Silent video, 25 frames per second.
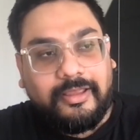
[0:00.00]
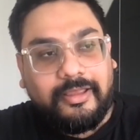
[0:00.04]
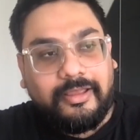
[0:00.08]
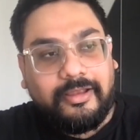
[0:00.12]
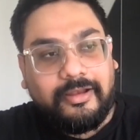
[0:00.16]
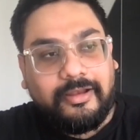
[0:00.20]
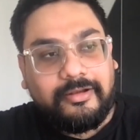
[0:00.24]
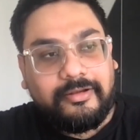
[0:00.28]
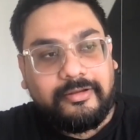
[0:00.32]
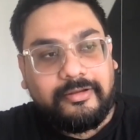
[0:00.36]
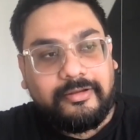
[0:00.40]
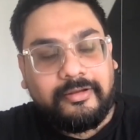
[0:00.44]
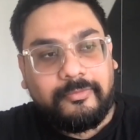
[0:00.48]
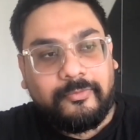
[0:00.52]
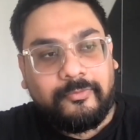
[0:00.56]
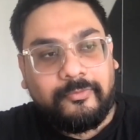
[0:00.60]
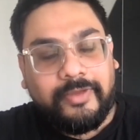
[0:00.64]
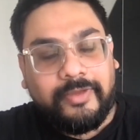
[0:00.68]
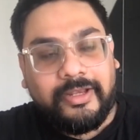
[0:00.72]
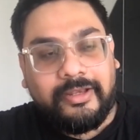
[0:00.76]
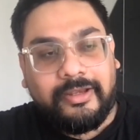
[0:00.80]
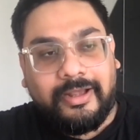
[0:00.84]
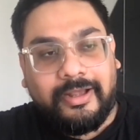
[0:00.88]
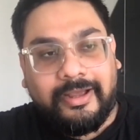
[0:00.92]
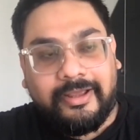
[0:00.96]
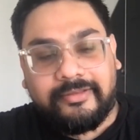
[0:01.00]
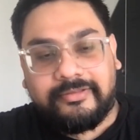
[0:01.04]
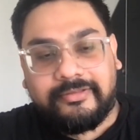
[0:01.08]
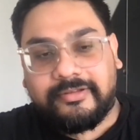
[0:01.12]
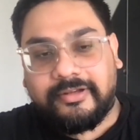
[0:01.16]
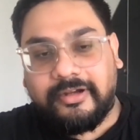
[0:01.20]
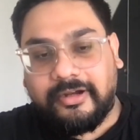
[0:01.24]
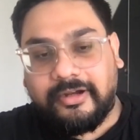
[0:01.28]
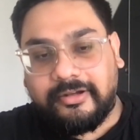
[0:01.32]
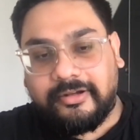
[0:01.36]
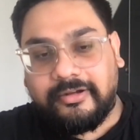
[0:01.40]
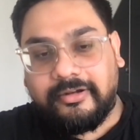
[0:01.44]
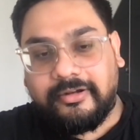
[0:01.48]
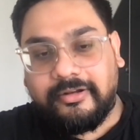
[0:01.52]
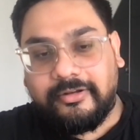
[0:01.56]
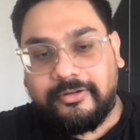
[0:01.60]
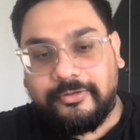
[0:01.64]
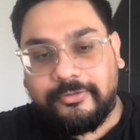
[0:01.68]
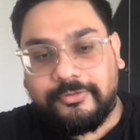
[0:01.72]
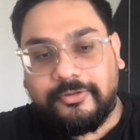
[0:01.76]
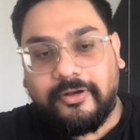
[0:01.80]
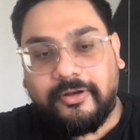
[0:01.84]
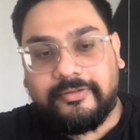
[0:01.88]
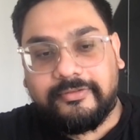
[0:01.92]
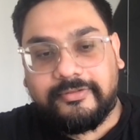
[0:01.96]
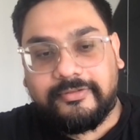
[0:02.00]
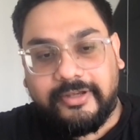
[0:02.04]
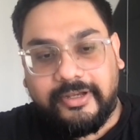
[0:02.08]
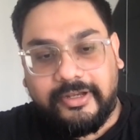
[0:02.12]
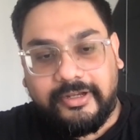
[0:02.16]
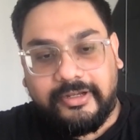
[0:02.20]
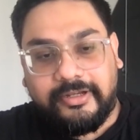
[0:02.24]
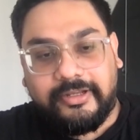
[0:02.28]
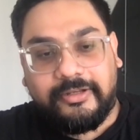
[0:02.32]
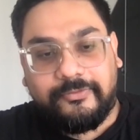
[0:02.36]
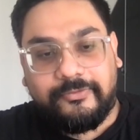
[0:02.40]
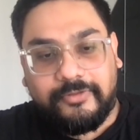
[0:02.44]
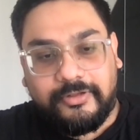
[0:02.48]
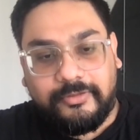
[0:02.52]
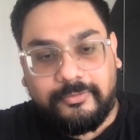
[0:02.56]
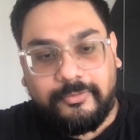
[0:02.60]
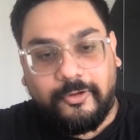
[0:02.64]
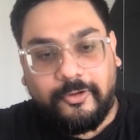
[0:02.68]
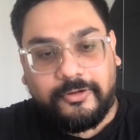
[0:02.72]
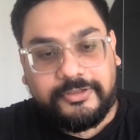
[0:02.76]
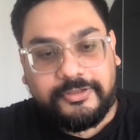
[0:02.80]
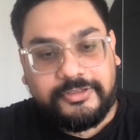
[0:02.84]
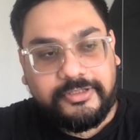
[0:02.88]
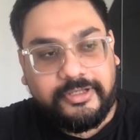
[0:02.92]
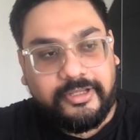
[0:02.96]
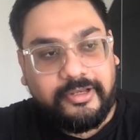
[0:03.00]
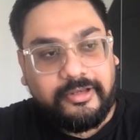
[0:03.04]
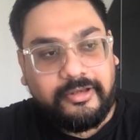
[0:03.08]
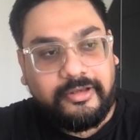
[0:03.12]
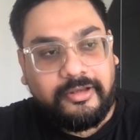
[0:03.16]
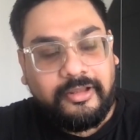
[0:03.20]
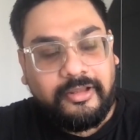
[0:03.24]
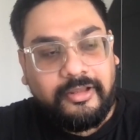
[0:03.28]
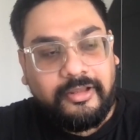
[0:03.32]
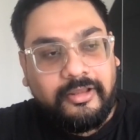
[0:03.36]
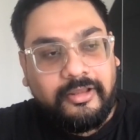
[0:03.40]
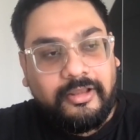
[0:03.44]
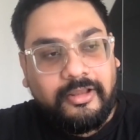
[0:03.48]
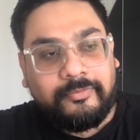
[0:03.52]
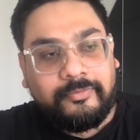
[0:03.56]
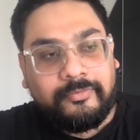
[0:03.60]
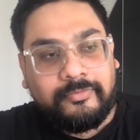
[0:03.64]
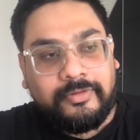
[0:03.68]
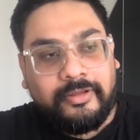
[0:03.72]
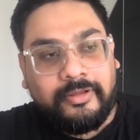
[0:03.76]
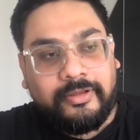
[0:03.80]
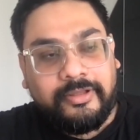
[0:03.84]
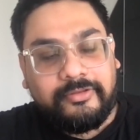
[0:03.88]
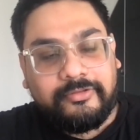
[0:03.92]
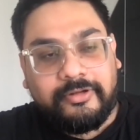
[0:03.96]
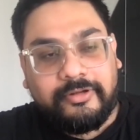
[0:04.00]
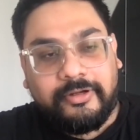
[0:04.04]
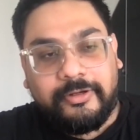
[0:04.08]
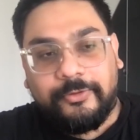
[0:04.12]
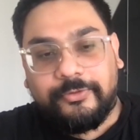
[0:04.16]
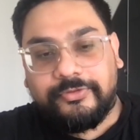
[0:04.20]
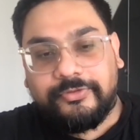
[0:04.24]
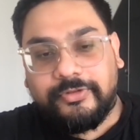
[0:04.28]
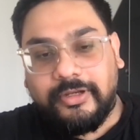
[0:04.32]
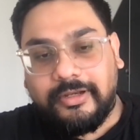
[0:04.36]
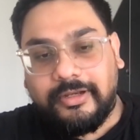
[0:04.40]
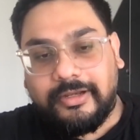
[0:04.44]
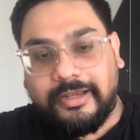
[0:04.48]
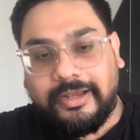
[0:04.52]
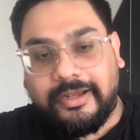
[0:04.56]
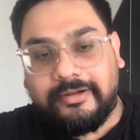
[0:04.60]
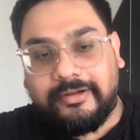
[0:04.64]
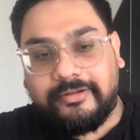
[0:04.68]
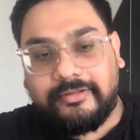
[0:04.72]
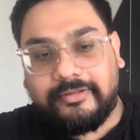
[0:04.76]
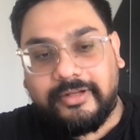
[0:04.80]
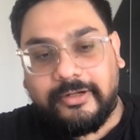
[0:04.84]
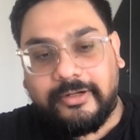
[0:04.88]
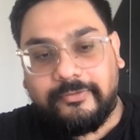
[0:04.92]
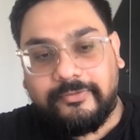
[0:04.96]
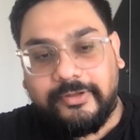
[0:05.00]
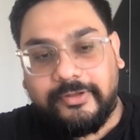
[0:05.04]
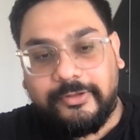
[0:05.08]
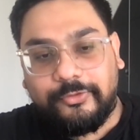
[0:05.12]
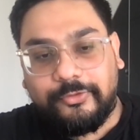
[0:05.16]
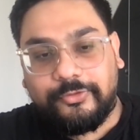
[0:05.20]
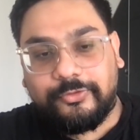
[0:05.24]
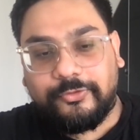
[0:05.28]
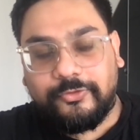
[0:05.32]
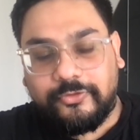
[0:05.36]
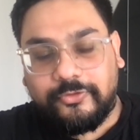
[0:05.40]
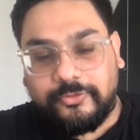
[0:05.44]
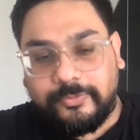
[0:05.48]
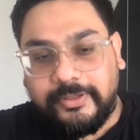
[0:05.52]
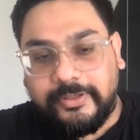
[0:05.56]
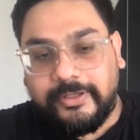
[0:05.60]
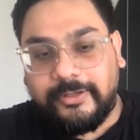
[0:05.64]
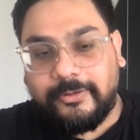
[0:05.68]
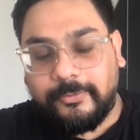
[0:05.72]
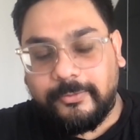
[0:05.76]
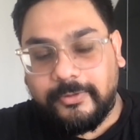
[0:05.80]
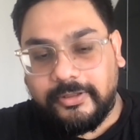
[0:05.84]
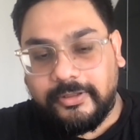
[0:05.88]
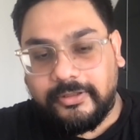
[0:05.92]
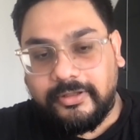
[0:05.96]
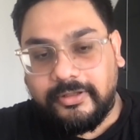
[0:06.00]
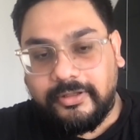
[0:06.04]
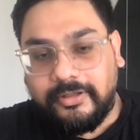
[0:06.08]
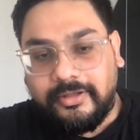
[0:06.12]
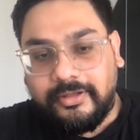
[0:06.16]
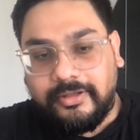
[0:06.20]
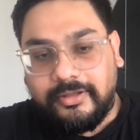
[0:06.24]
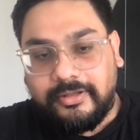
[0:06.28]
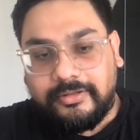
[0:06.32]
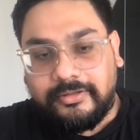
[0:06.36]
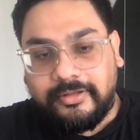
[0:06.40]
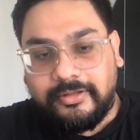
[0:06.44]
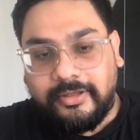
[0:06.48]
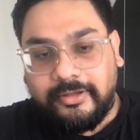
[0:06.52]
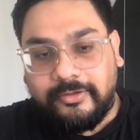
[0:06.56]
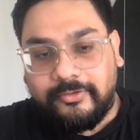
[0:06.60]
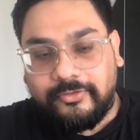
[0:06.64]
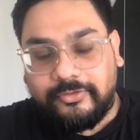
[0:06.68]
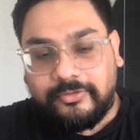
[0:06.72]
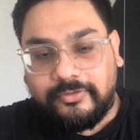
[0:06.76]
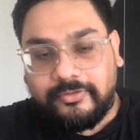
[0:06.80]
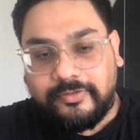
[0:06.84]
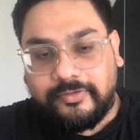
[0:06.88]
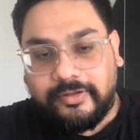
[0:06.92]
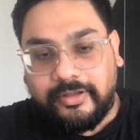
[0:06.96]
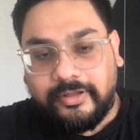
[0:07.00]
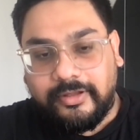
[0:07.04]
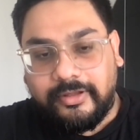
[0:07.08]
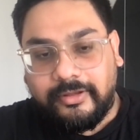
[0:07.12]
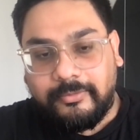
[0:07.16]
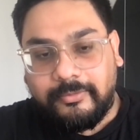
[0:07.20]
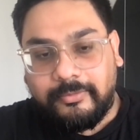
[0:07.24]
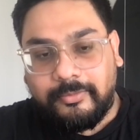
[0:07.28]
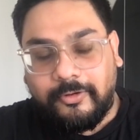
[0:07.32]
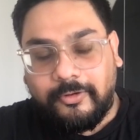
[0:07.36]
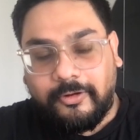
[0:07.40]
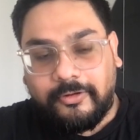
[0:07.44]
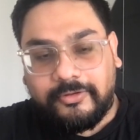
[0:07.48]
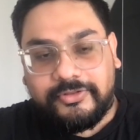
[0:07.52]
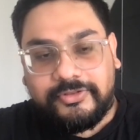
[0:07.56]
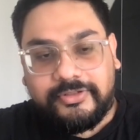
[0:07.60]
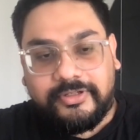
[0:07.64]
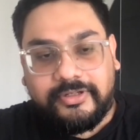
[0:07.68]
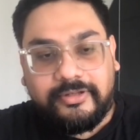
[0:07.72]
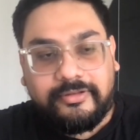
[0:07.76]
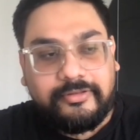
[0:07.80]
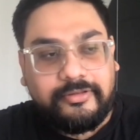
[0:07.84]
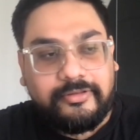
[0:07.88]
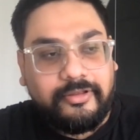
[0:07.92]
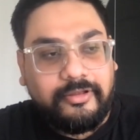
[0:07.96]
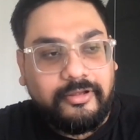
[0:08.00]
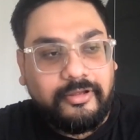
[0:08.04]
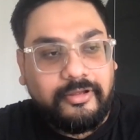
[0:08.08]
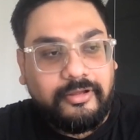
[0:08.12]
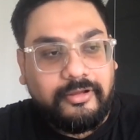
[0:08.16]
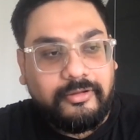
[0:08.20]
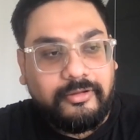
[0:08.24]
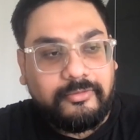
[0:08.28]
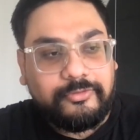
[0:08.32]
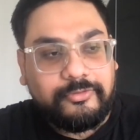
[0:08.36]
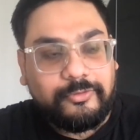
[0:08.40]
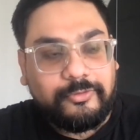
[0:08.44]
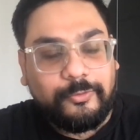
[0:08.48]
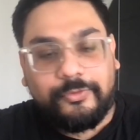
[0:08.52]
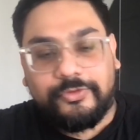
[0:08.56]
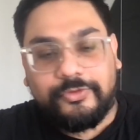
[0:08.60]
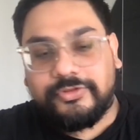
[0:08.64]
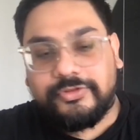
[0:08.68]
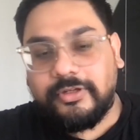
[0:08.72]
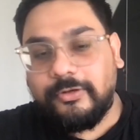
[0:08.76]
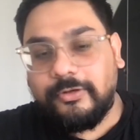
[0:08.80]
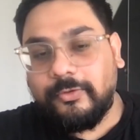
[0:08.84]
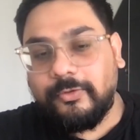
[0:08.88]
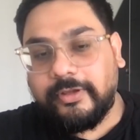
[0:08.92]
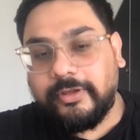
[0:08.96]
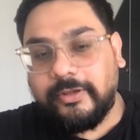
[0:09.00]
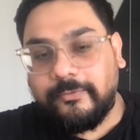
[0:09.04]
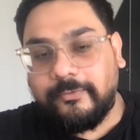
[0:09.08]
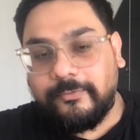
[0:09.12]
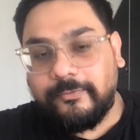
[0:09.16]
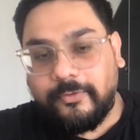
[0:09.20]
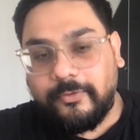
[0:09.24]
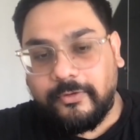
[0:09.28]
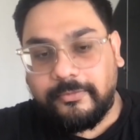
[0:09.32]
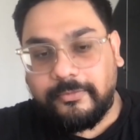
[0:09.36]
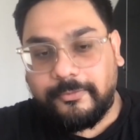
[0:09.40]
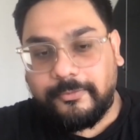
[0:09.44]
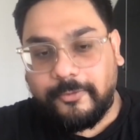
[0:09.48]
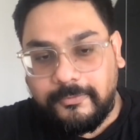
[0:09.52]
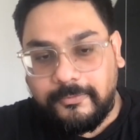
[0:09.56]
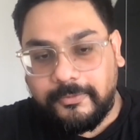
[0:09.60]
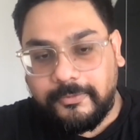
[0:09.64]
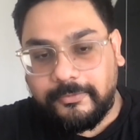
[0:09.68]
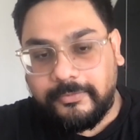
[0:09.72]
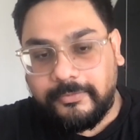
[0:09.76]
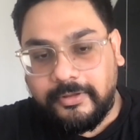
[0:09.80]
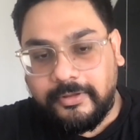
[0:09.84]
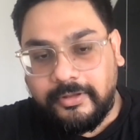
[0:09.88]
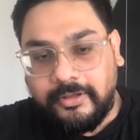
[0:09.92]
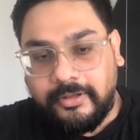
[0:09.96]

And when I started in 2018 with blockchain, the institutional clients that we used to speak with, they used to say blockchain is a solution looking for a problem.